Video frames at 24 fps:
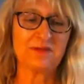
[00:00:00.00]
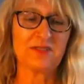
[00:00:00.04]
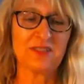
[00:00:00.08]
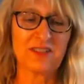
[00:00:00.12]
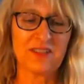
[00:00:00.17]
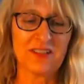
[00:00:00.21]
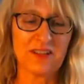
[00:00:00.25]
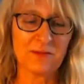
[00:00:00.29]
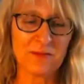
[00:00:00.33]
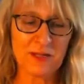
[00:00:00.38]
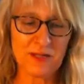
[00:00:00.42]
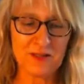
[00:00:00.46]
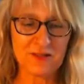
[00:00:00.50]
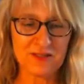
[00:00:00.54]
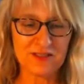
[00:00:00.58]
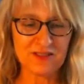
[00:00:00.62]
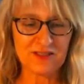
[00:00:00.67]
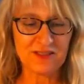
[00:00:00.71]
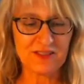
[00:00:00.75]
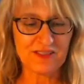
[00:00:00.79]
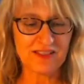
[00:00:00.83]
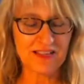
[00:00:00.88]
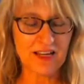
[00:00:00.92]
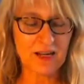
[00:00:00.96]
sorry, on my
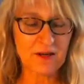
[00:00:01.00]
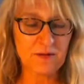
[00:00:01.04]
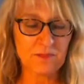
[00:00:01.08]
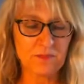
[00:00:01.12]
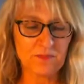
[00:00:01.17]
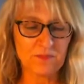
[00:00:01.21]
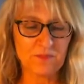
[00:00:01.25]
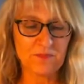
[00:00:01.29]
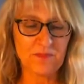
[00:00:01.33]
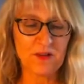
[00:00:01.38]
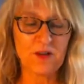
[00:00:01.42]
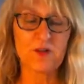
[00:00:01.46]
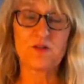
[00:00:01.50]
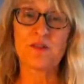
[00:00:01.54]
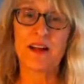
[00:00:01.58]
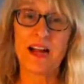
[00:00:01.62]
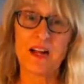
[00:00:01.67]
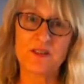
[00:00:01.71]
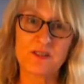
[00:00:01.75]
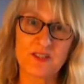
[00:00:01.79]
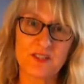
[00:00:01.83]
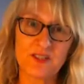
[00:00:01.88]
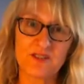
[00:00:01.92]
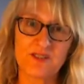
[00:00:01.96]
crystals, um,
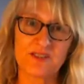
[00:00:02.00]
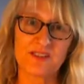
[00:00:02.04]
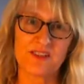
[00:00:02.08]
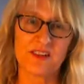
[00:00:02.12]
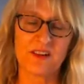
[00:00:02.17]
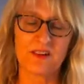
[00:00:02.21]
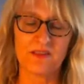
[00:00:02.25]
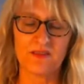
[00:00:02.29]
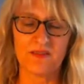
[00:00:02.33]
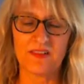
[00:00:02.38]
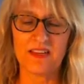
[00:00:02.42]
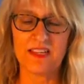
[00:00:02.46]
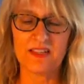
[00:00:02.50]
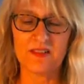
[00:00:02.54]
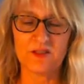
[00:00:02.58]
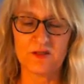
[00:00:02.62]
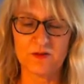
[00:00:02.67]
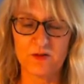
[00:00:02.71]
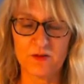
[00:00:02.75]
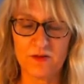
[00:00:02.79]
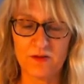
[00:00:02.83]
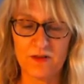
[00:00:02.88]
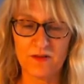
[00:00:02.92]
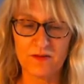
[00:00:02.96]
grounding yourself in the
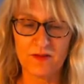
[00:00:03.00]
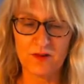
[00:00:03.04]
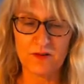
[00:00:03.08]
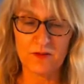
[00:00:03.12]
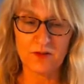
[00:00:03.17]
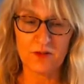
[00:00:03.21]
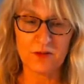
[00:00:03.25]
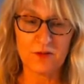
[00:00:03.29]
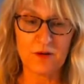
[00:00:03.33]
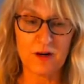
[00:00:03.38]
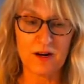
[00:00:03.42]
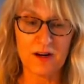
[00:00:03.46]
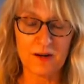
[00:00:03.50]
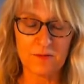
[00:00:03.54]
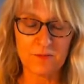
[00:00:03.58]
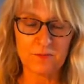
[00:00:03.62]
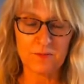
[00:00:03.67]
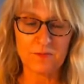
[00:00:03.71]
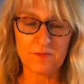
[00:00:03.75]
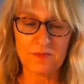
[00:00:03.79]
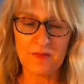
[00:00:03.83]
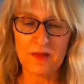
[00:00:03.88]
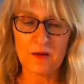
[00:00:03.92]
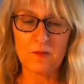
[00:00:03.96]
truth of who you are
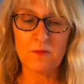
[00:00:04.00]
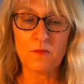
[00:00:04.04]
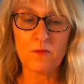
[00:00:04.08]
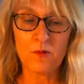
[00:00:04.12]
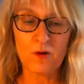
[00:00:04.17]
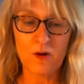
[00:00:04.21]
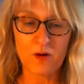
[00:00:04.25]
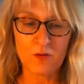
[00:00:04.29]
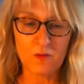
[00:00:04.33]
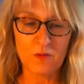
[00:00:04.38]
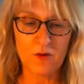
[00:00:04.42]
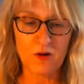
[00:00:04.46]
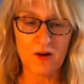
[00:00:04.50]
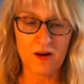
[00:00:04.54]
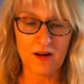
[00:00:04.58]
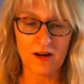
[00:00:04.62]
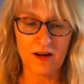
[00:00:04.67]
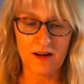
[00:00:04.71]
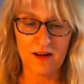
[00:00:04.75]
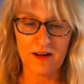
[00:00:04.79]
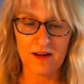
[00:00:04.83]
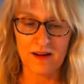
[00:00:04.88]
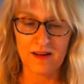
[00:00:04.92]
more and more.